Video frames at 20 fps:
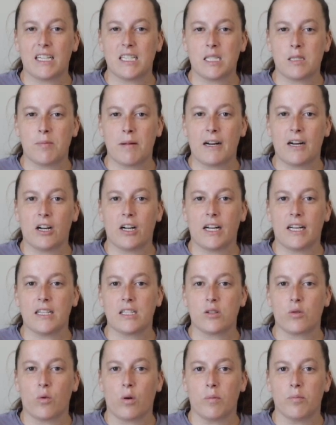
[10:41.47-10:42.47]

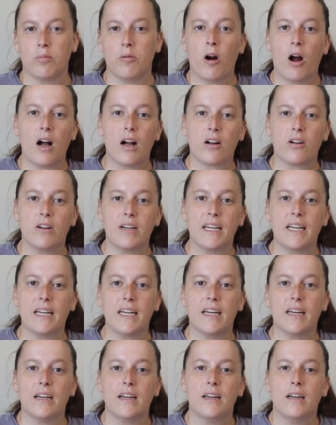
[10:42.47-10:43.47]
asparagus or
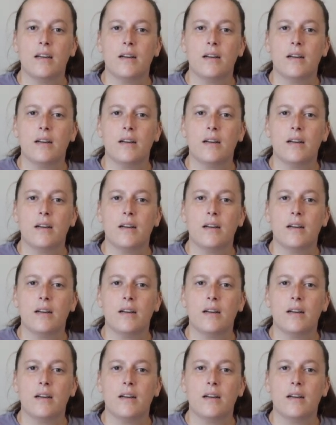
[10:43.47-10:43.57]
broccoli,